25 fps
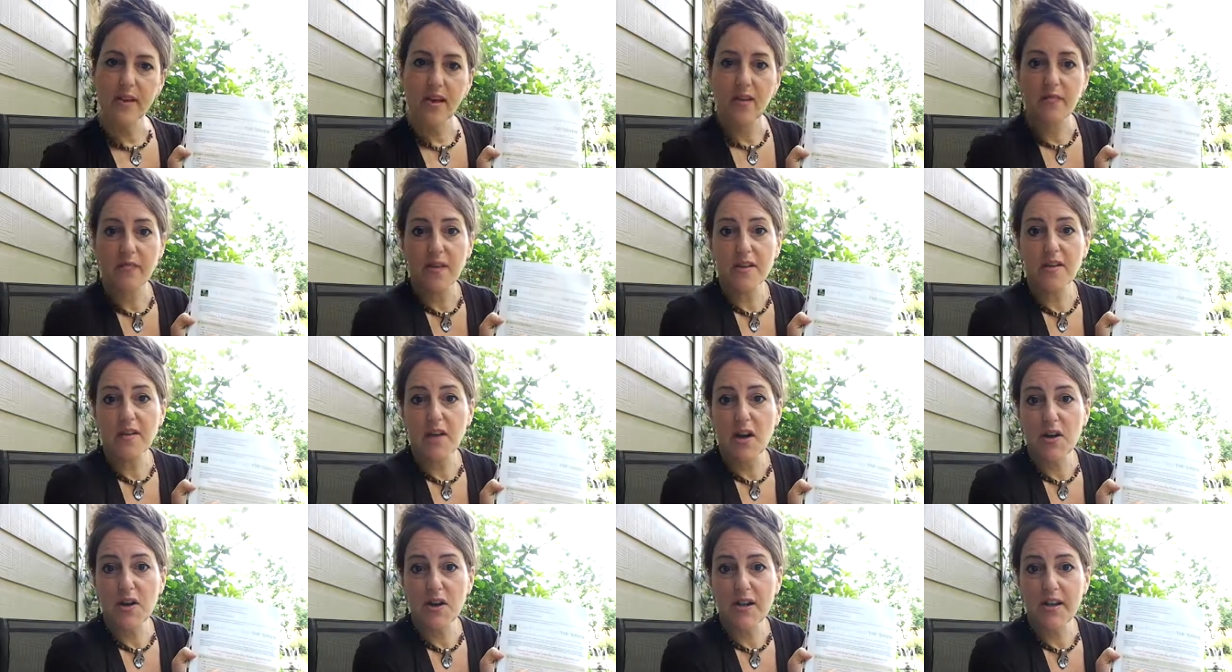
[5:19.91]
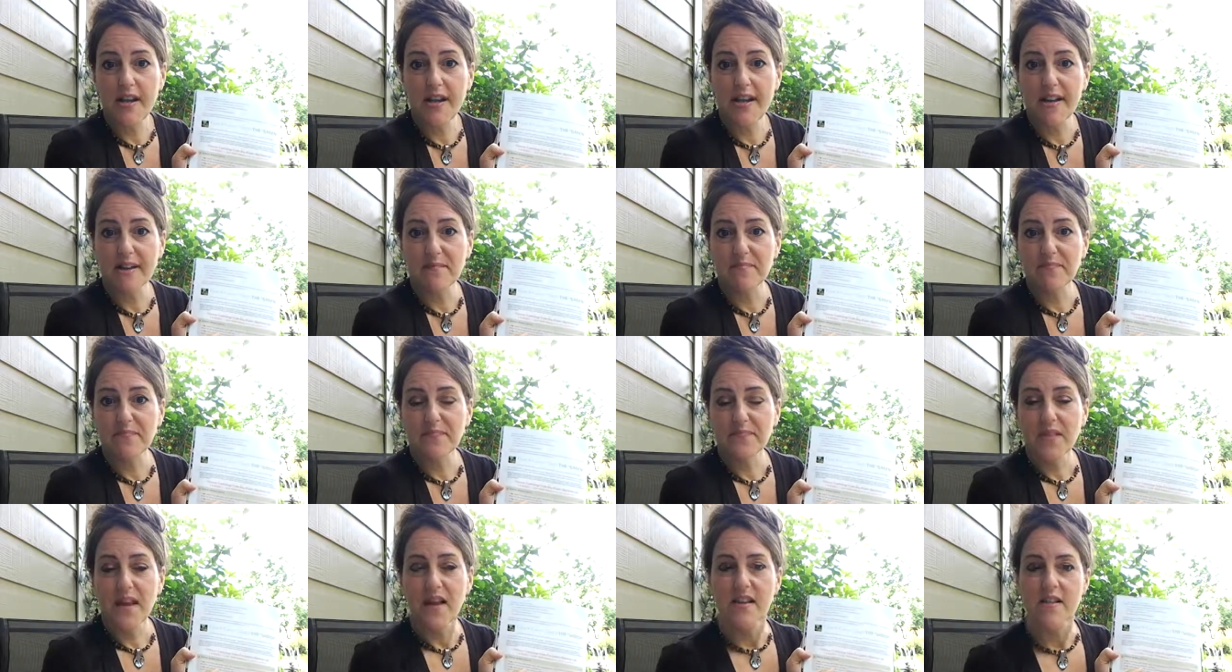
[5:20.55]
That's all you need.
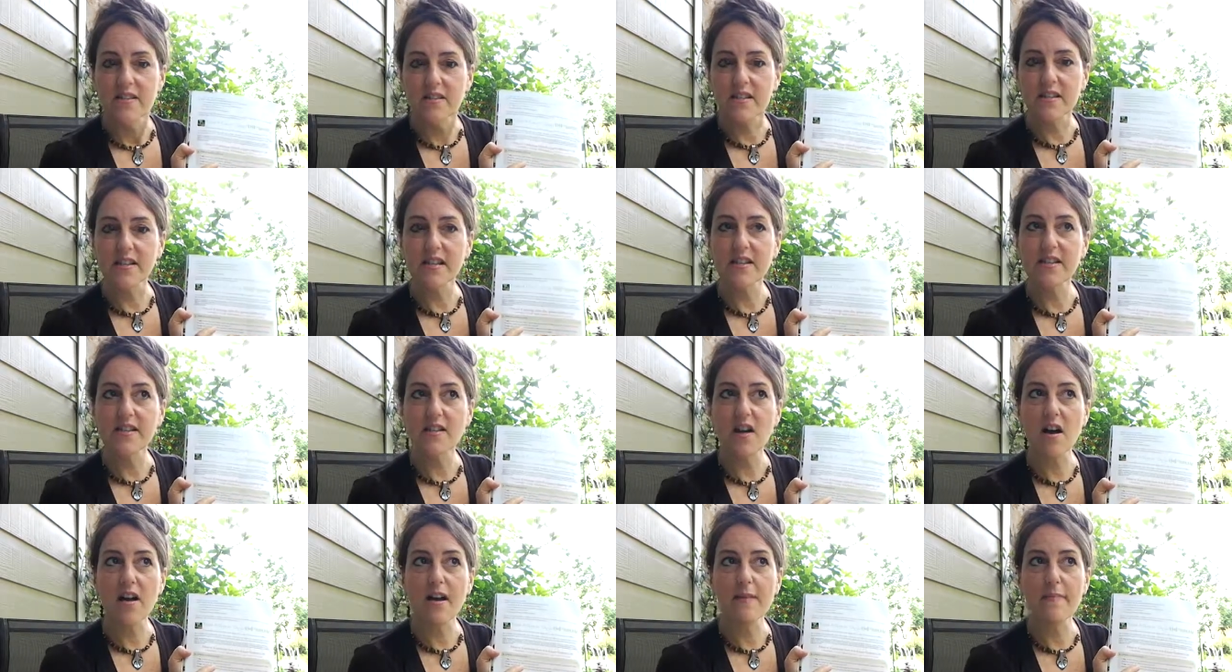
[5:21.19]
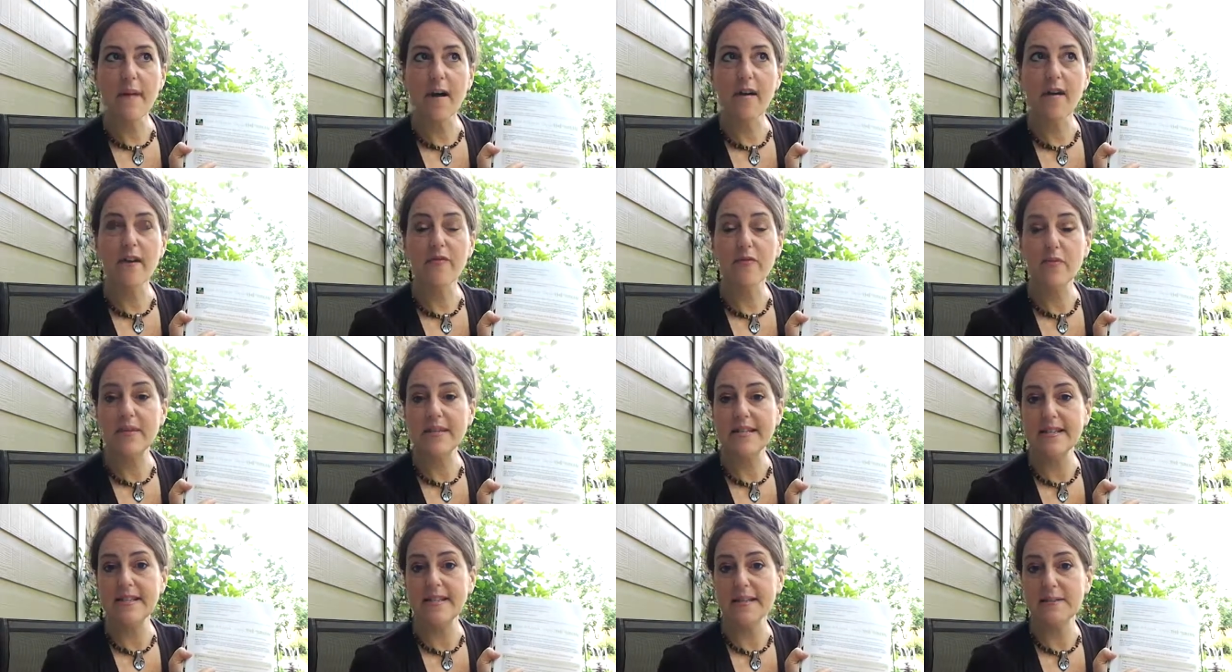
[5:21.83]
So let's talk about if
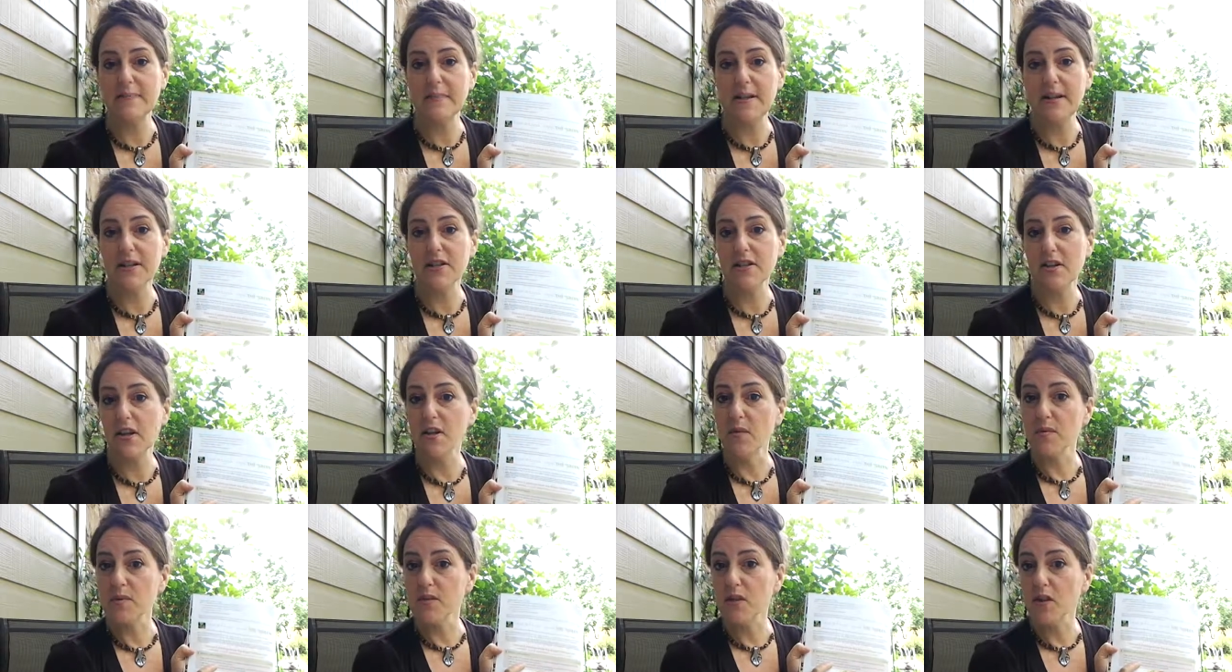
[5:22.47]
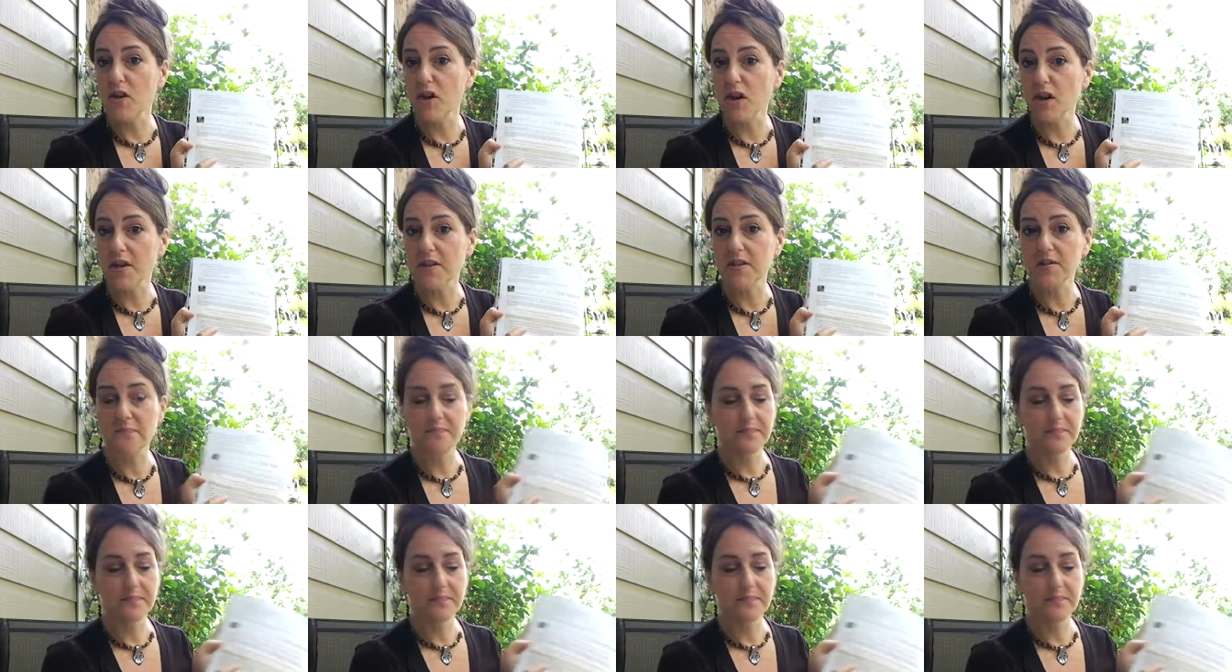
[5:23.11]
we did spinach and it was cooked.